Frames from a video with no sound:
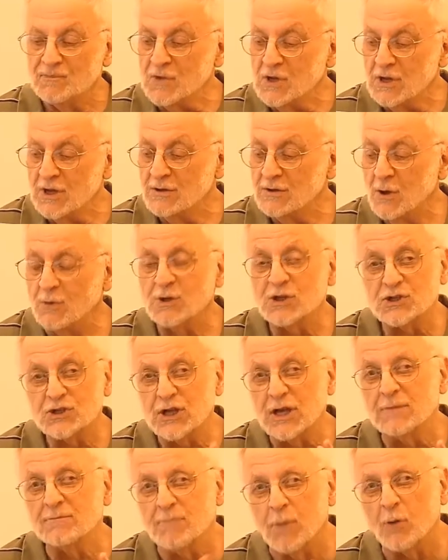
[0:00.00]
You notice
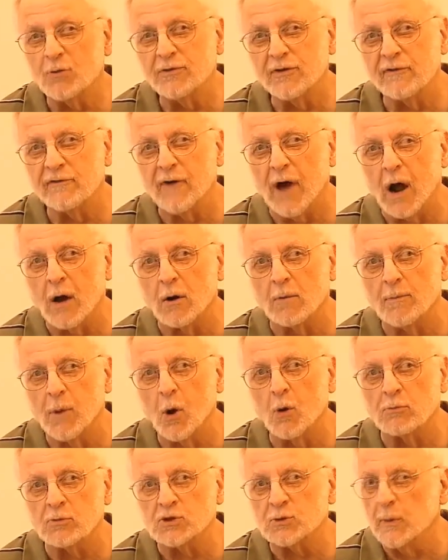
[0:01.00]
in both of our
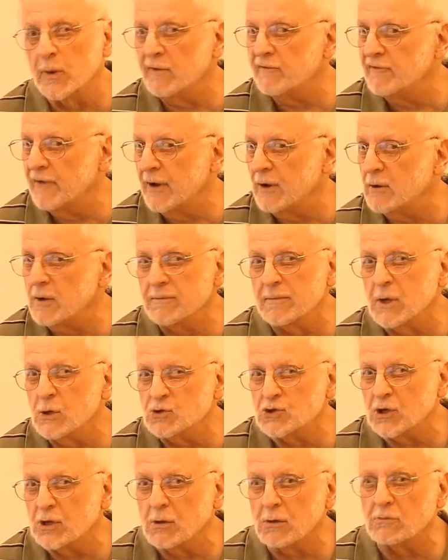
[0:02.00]
poems, we're very
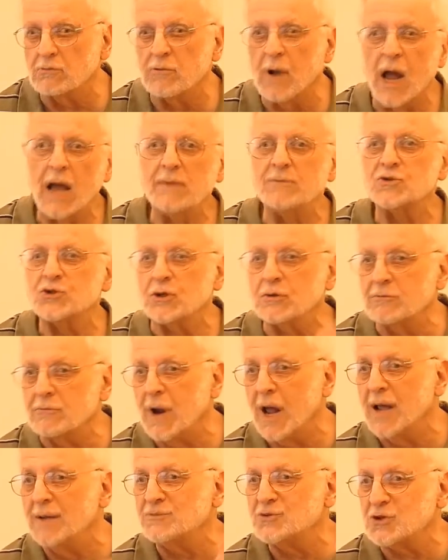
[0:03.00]
musical, rhymes and
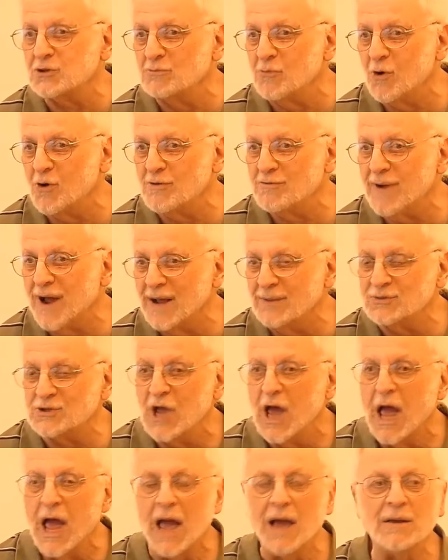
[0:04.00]
more rhymes,
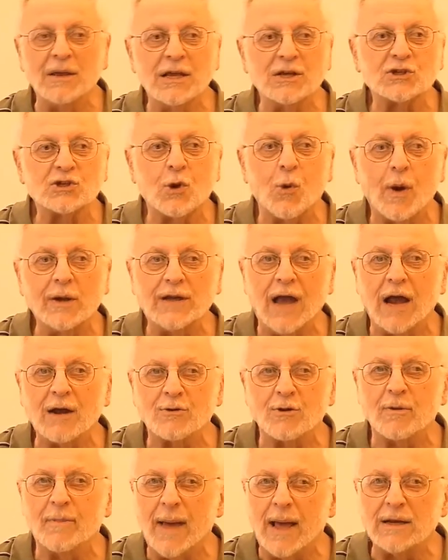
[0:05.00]
and he's quite
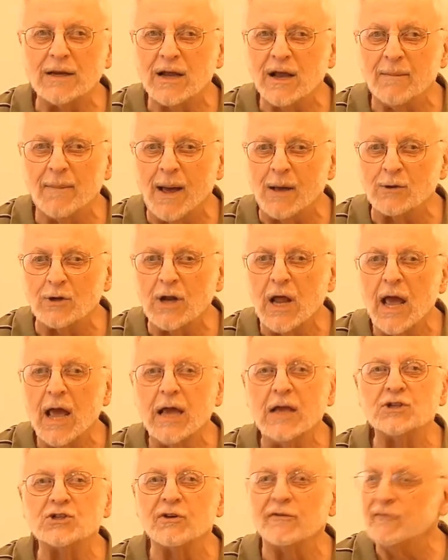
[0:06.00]
acrobatic about it.
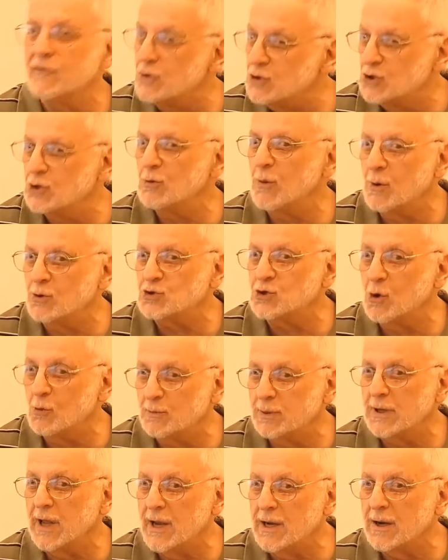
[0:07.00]
He's a virtuoso
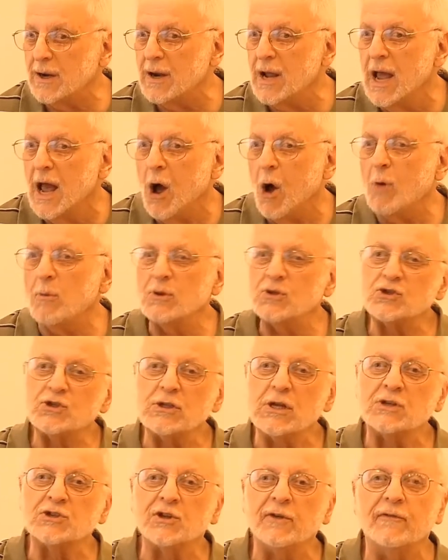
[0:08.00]
player,
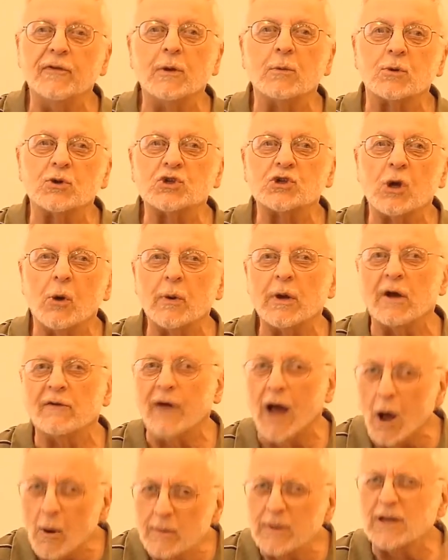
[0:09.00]
almost as if he was showing up
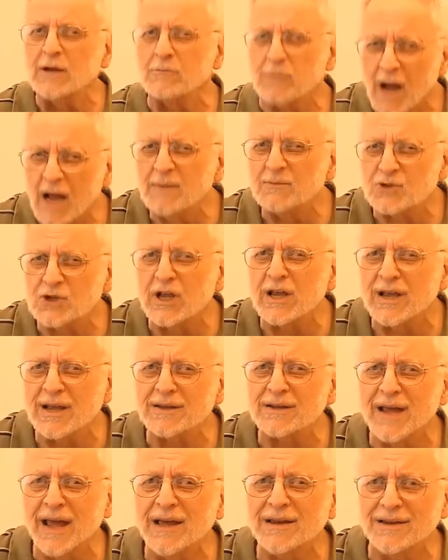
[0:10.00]
how many rhymes he
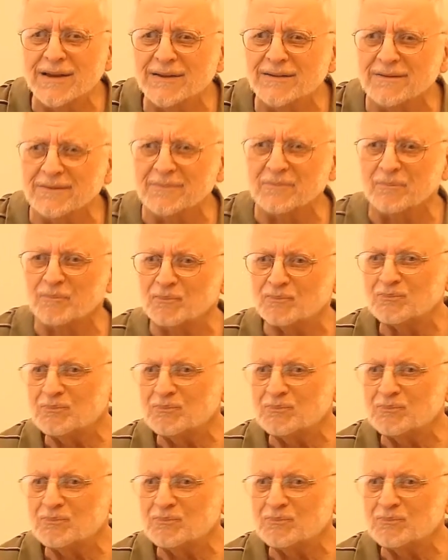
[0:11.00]
can get in.